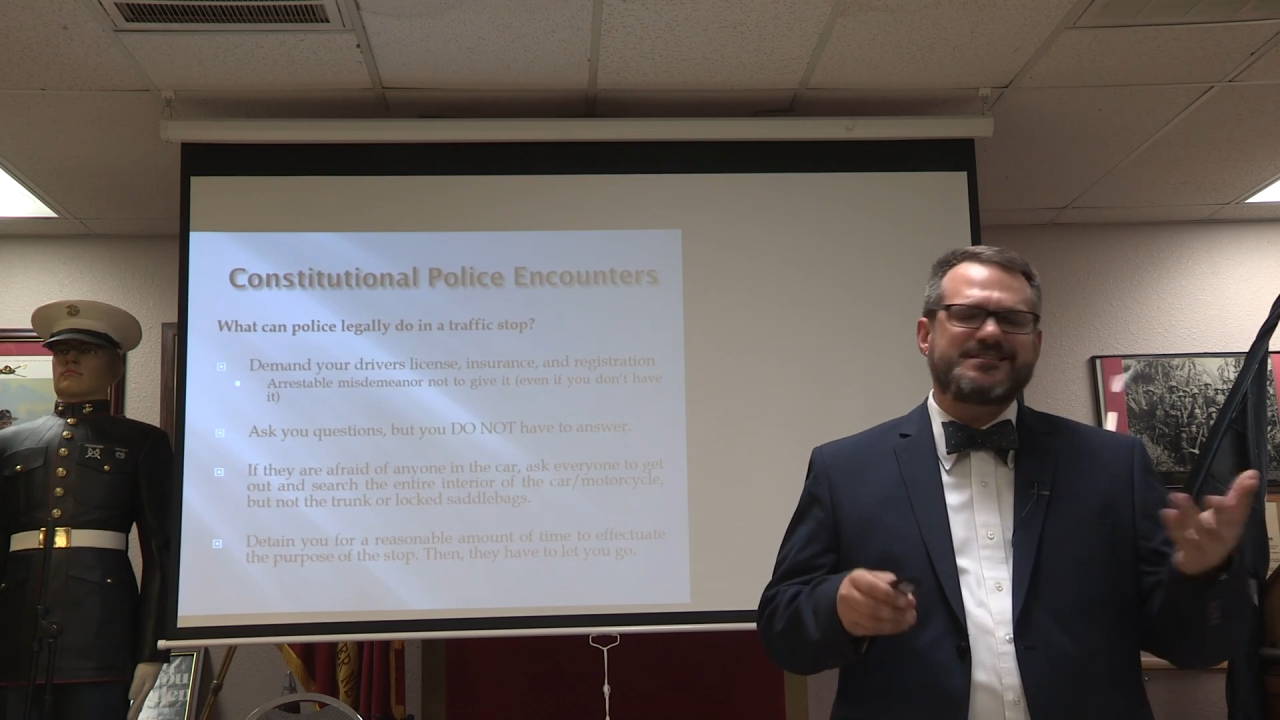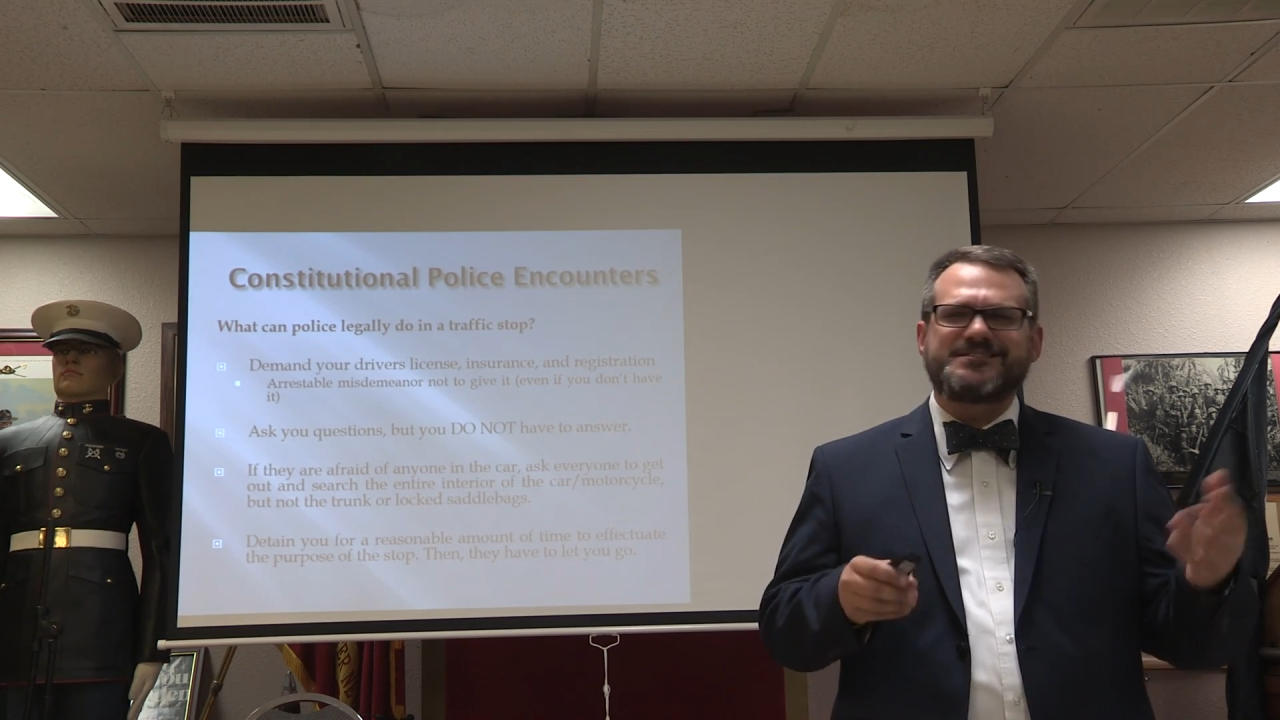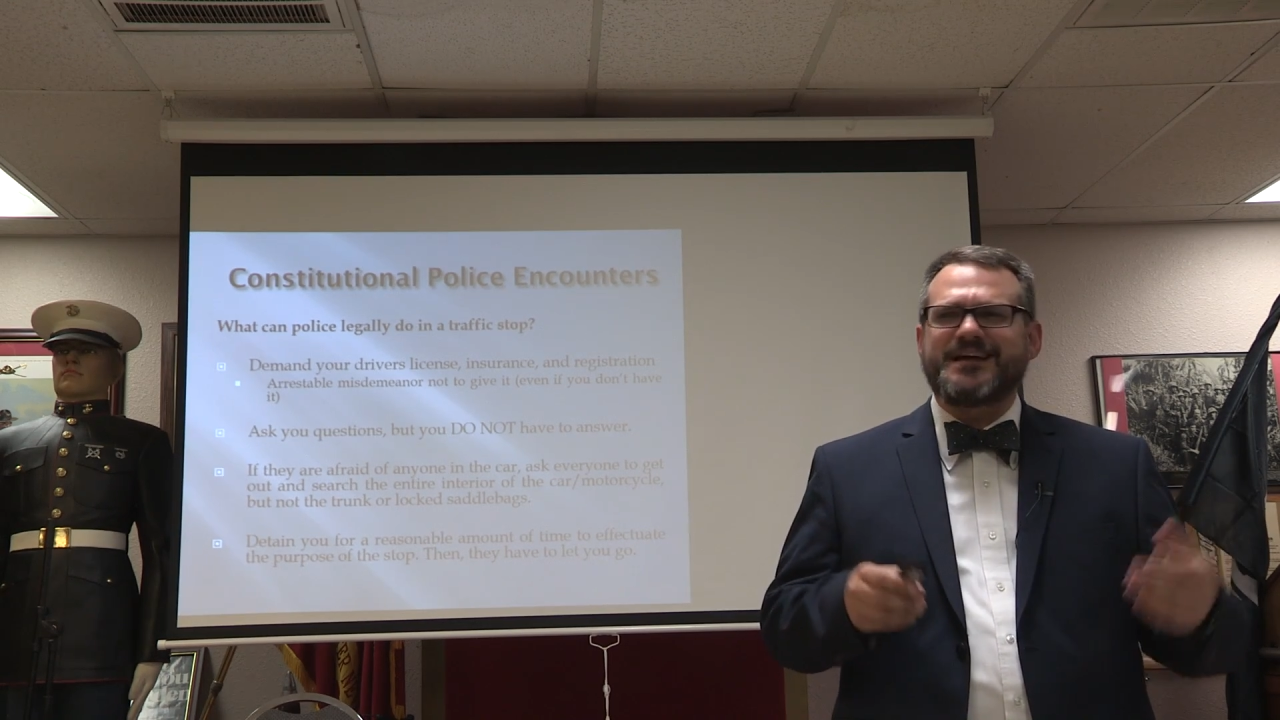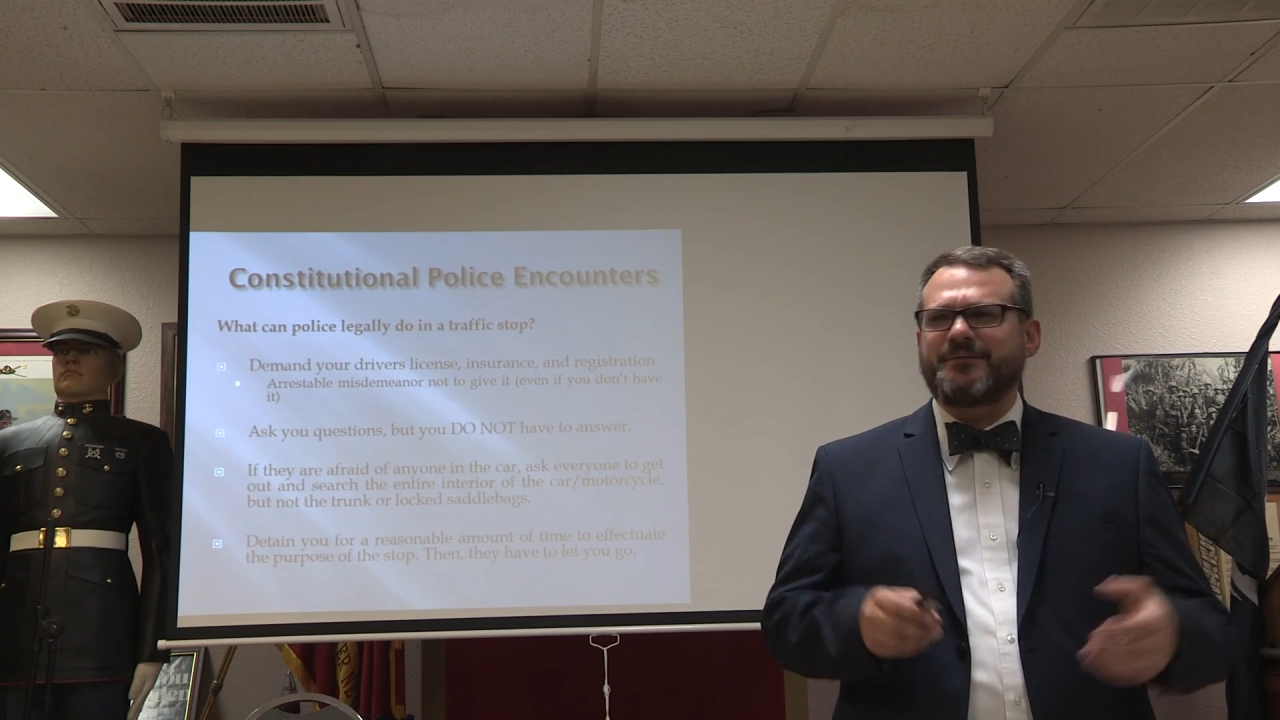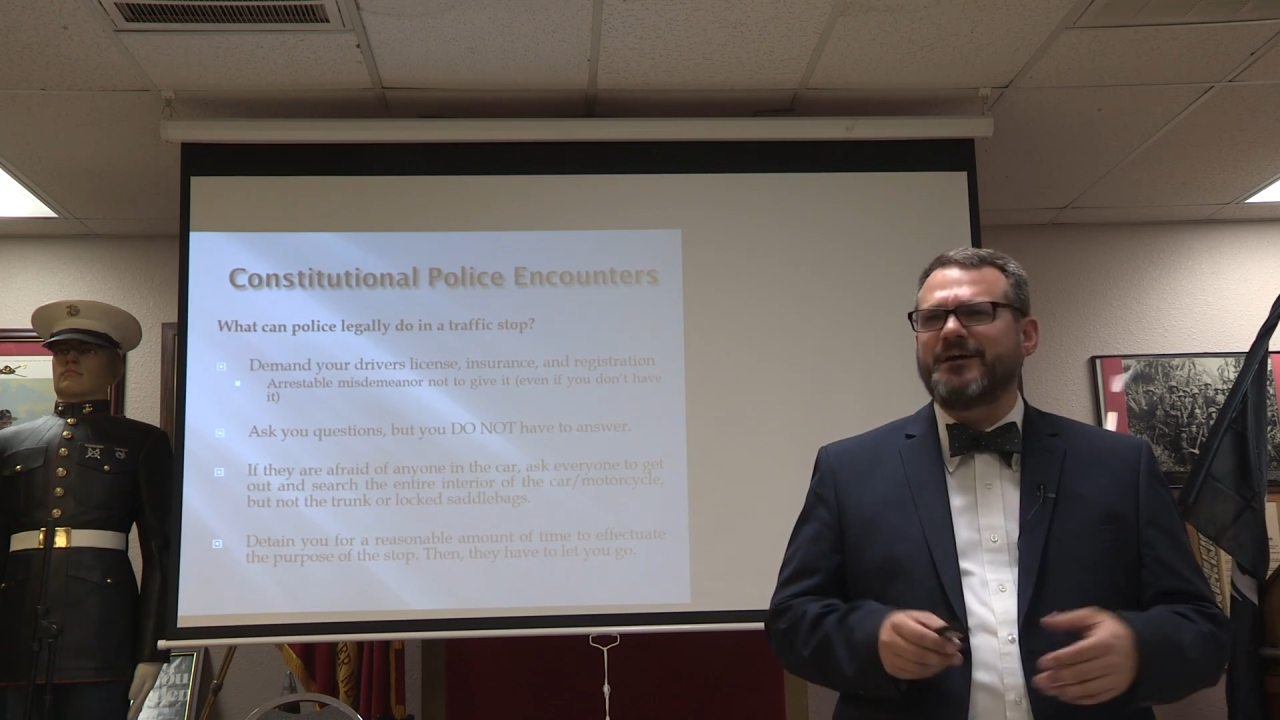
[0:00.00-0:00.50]

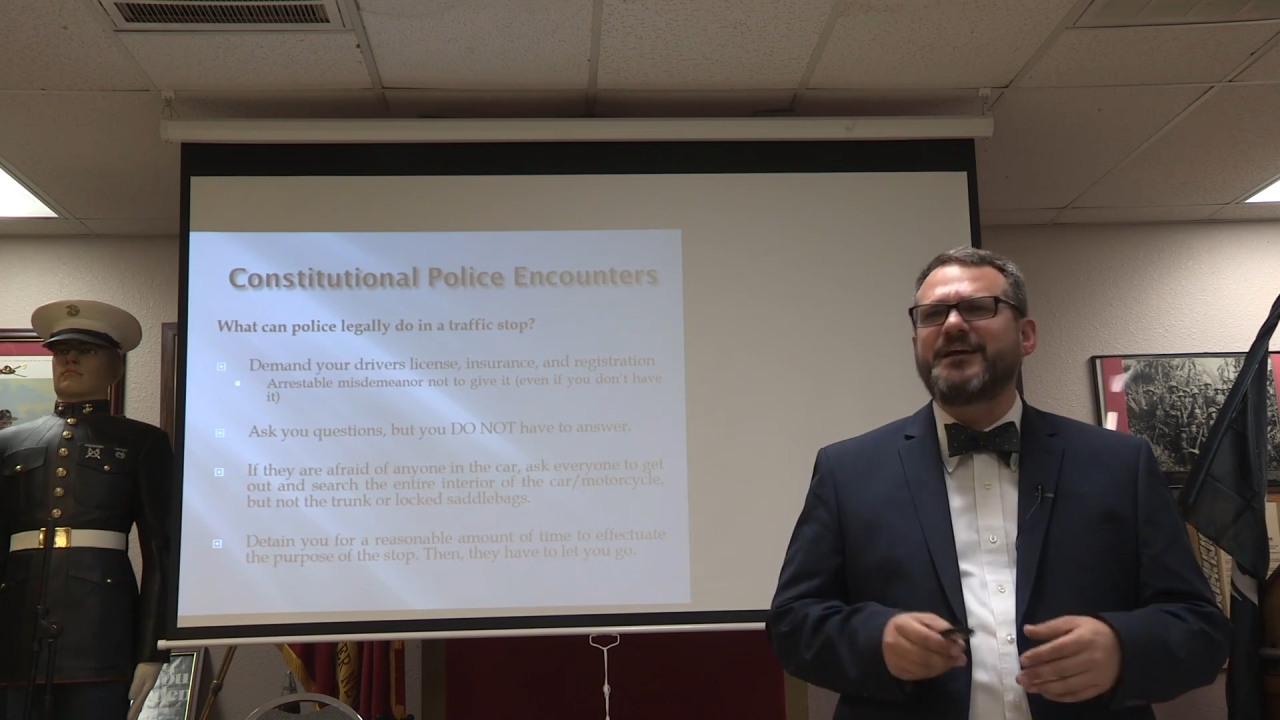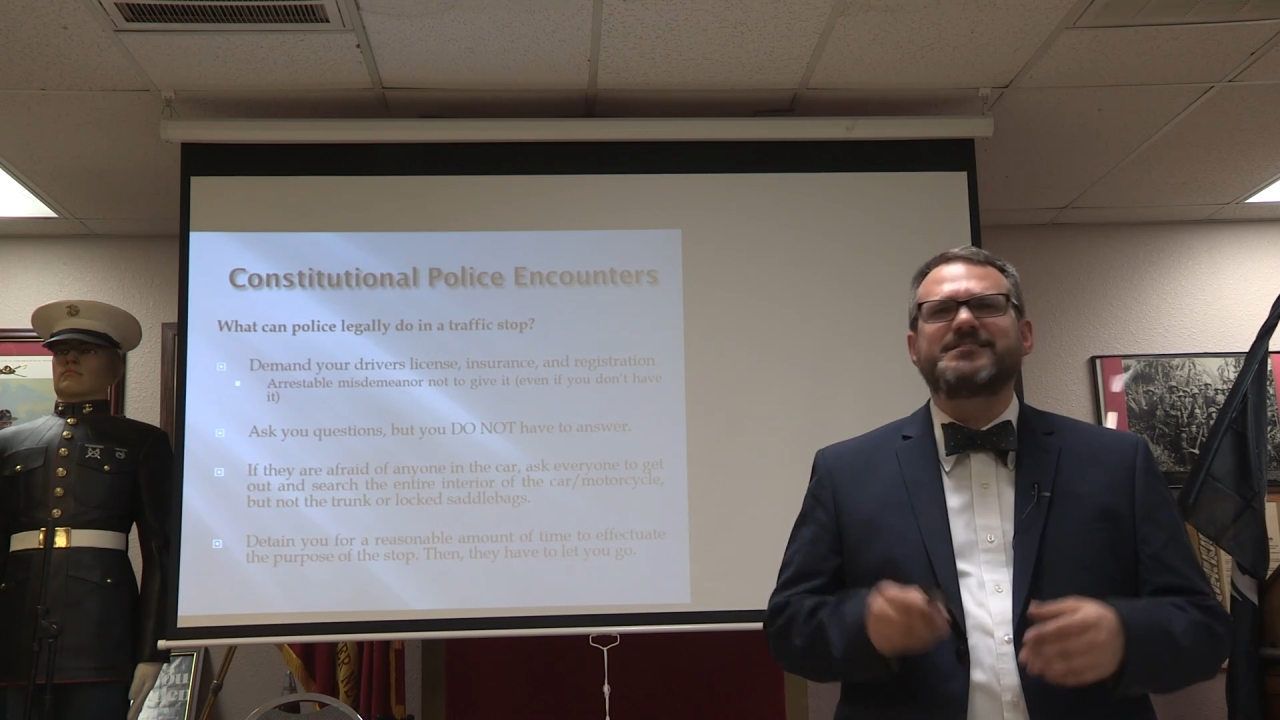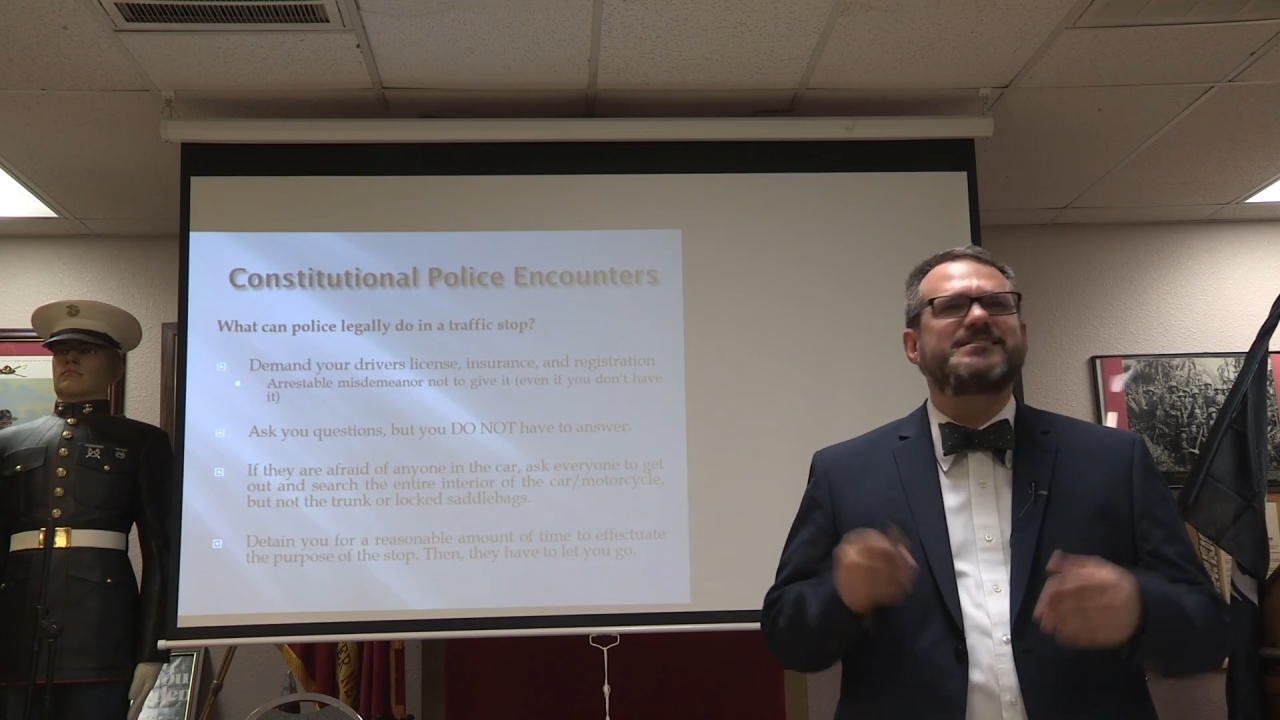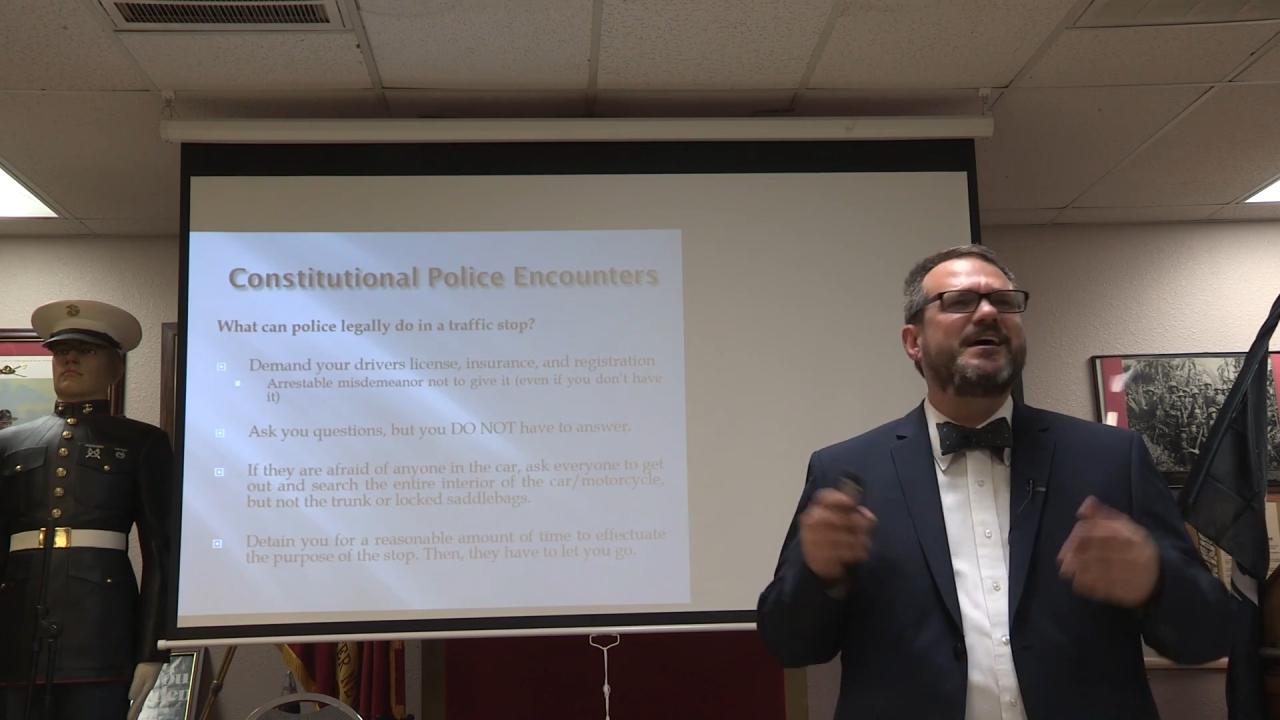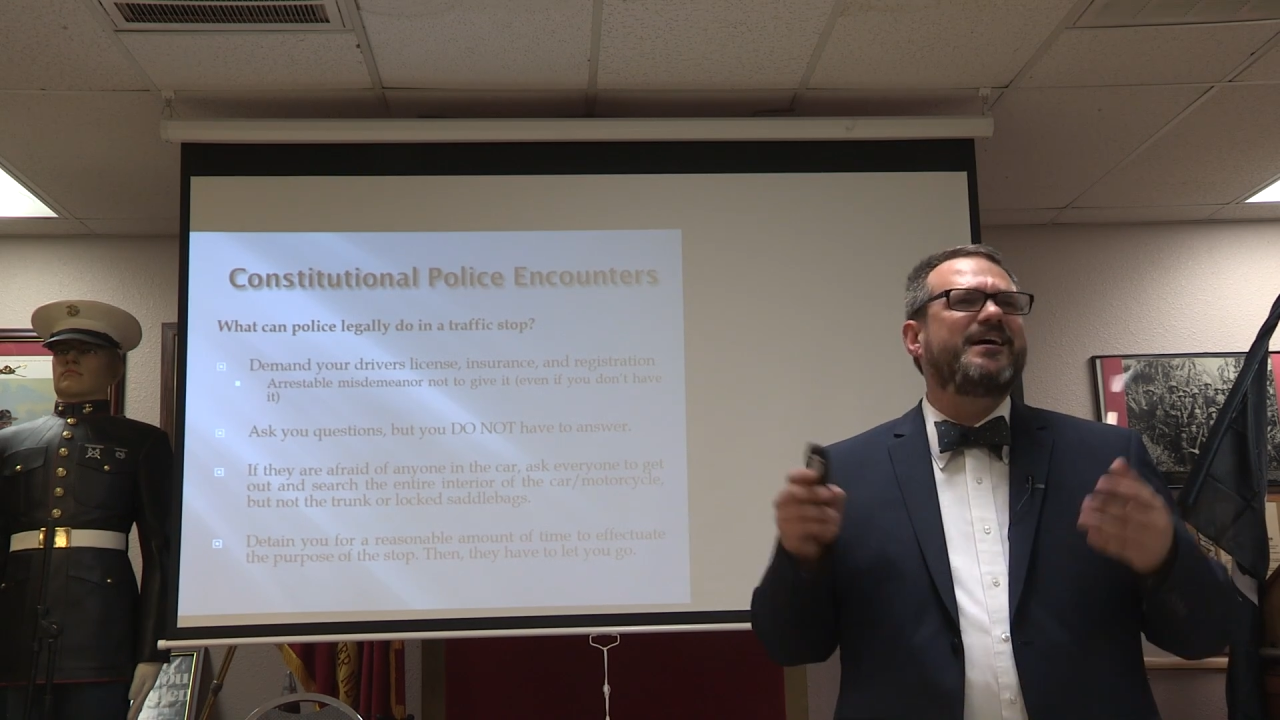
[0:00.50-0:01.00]
it's 9
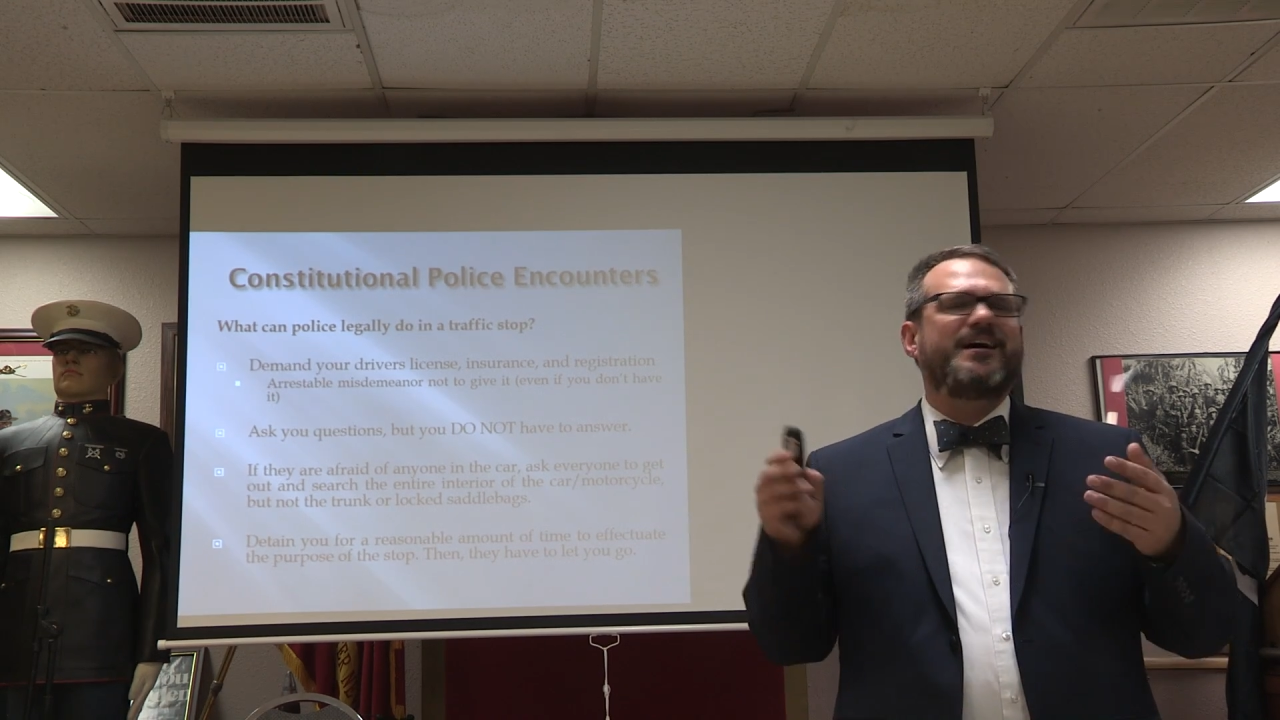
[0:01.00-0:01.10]
minutes.